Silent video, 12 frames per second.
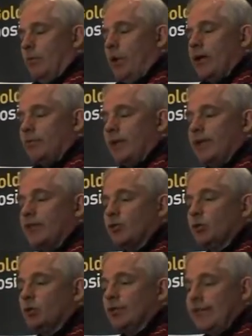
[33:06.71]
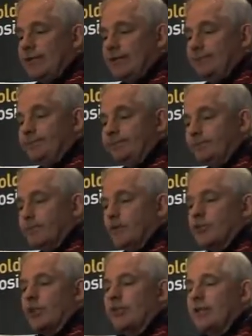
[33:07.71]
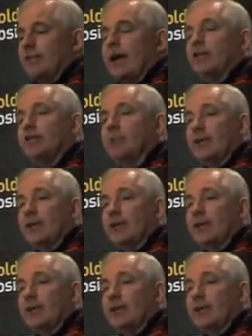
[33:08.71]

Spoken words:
Modern money is all debt, so the amount of